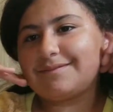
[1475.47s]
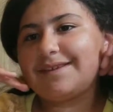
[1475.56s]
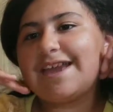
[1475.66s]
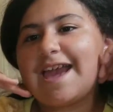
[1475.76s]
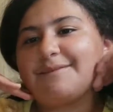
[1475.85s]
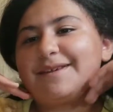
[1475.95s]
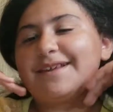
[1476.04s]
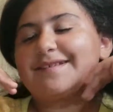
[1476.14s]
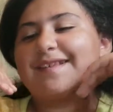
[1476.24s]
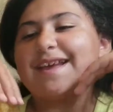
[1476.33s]
Yeah,
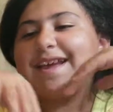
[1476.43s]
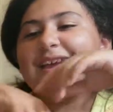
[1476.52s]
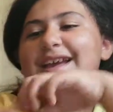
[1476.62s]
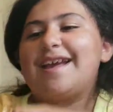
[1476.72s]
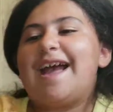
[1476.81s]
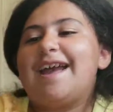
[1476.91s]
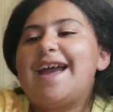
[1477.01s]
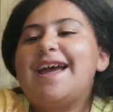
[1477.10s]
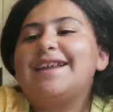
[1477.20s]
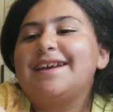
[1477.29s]
because I
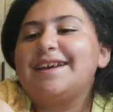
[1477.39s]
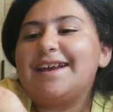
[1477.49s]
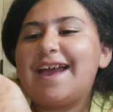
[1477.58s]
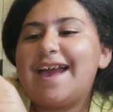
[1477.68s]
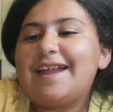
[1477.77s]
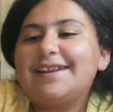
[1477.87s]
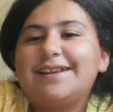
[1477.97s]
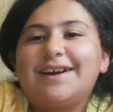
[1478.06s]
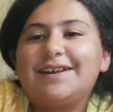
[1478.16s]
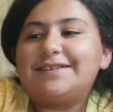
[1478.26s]
had a I had
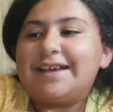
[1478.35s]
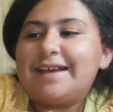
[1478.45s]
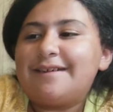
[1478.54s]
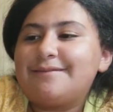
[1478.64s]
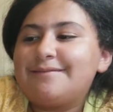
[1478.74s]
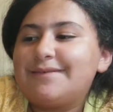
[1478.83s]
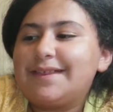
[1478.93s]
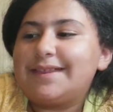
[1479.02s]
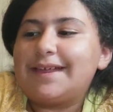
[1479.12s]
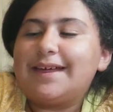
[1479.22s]
a hard time
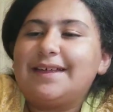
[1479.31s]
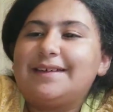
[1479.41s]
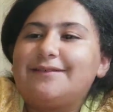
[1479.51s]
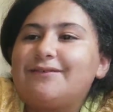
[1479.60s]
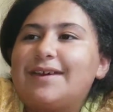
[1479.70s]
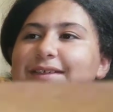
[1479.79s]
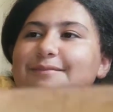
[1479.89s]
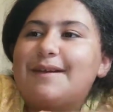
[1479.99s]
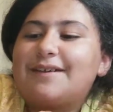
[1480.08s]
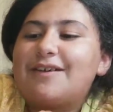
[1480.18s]
with uh
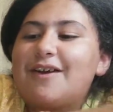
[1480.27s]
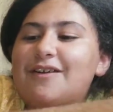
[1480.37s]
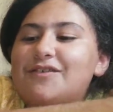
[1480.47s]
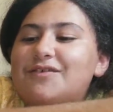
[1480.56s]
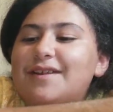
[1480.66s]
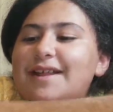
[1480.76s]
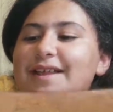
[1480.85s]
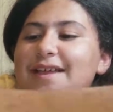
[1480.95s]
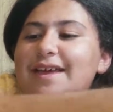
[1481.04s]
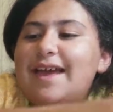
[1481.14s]
with my cards when
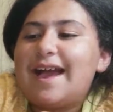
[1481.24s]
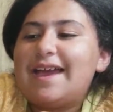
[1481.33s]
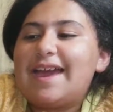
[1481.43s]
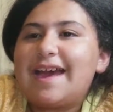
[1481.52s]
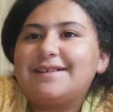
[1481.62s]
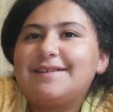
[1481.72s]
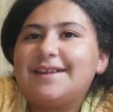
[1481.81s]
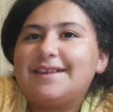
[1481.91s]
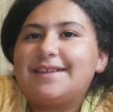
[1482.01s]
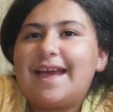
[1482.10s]
I had
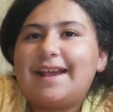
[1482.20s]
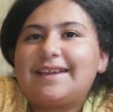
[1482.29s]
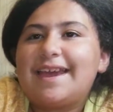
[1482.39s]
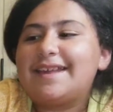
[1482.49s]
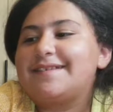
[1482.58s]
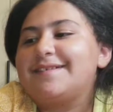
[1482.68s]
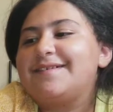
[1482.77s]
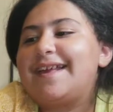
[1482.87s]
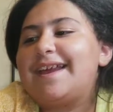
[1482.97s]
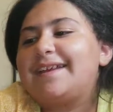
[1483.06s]
it in that case. It
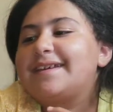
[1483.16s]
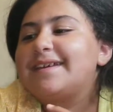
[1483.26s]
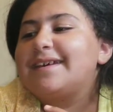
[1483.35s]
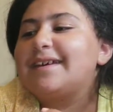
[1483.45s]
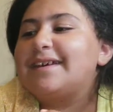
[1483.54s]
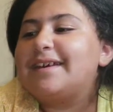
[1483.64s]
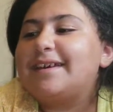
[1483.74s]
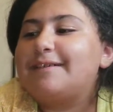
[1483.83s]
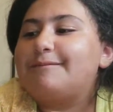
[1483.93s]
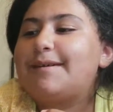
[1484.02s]
was like,
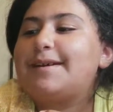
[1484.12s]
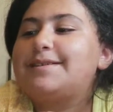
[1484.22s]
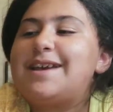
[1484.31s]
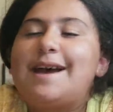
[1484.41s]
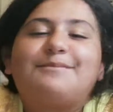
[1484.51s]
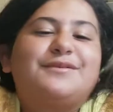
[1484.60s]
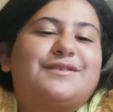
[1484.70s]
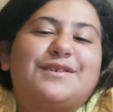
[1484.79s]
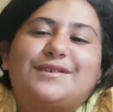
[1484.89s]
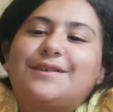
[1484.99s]
but
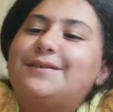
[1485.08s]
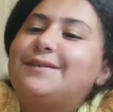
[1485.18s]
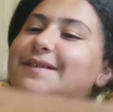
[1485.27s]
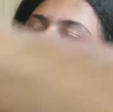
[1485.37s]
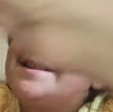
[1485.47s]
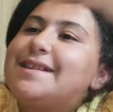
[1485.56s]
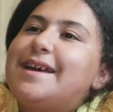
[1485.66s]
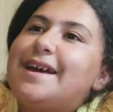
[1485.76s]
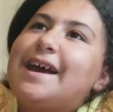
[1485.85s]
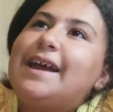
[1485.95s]
Tapu Koko was in
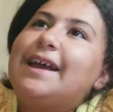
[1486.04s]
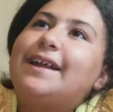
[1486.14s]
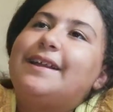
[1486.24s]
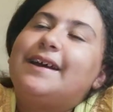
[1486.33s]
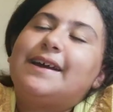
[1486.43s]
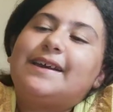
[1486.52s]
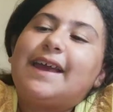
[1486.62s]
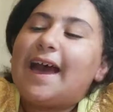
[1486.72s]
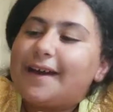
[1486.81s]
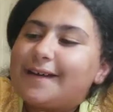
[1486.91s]
that, and uh, yeah.